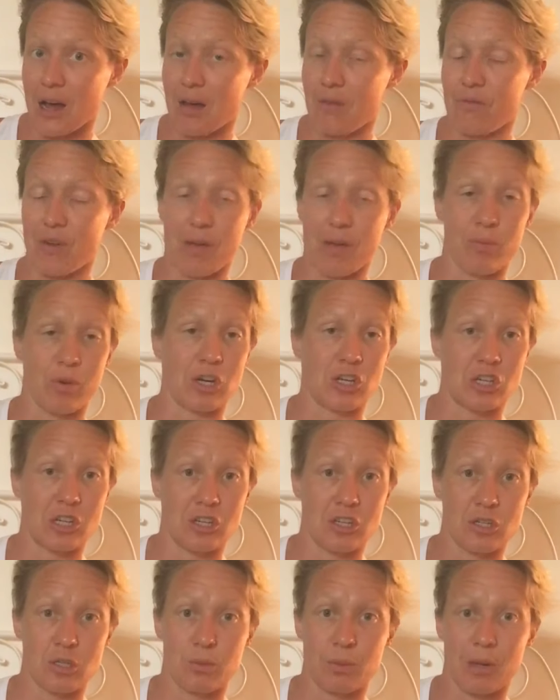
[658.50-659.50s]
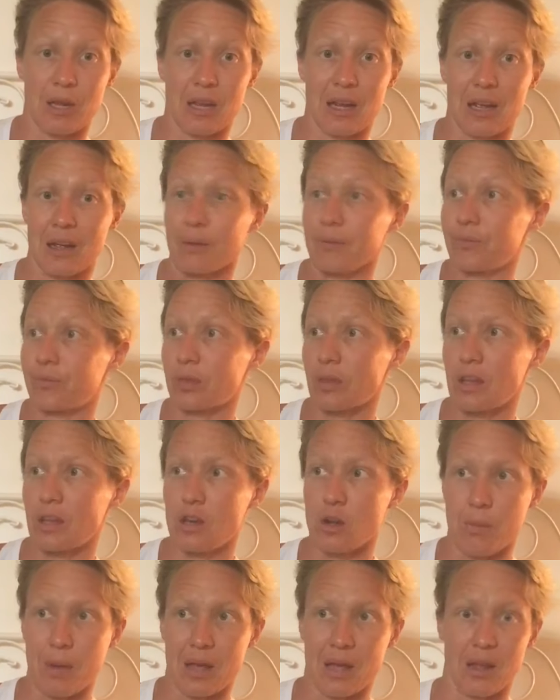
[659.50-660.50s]
Vibration just meaning,
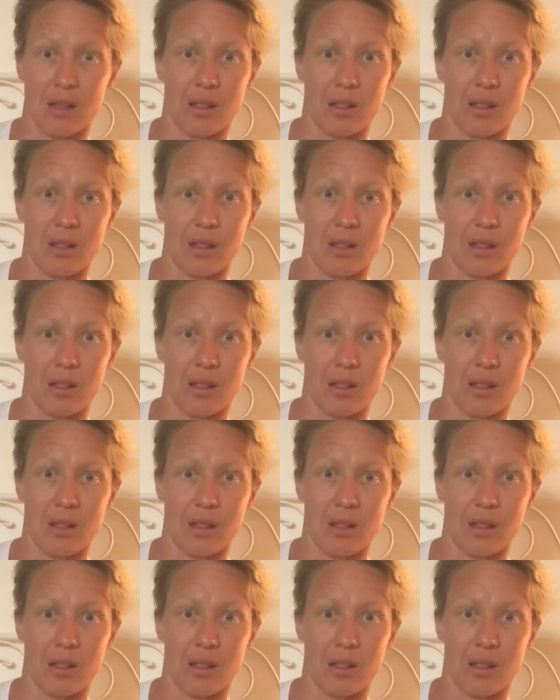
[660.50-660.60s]
you know,